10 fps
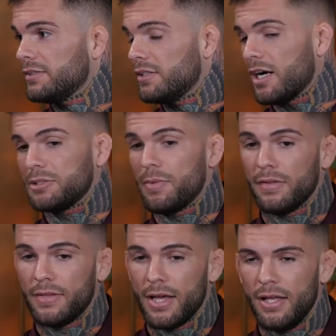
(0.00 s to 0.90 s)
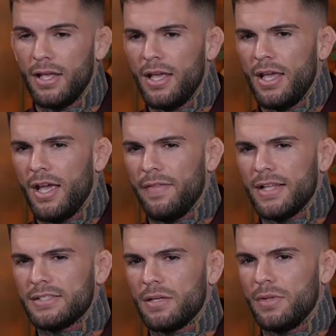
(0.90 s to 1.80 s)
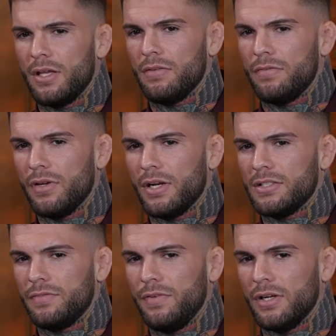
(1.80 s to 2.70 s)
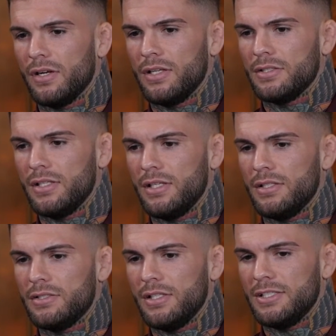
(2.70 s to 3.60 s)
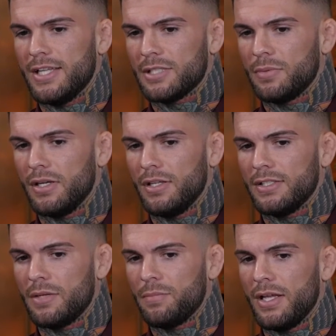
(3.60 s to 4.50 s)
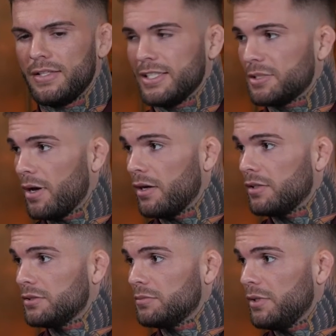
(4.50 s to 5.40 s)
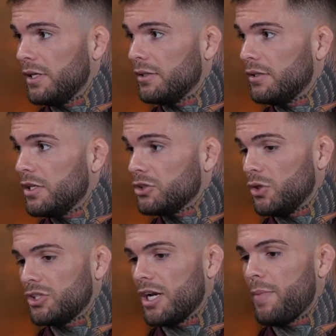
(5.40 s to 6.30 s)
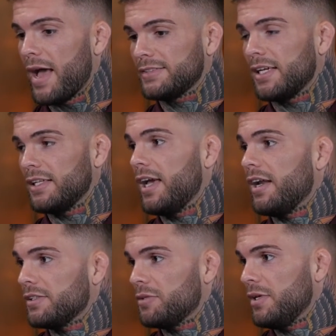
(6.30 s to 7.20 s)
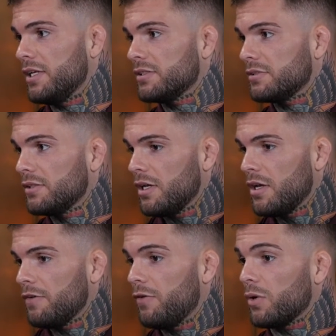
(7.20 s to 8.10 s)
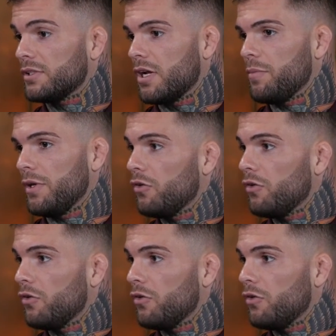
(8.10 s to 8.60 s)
He talks about that, and that's something that you fear. His fear, he's desperate, and it's something that he thinks about is being. So he's trying to pass that light on to me, is focusing on me.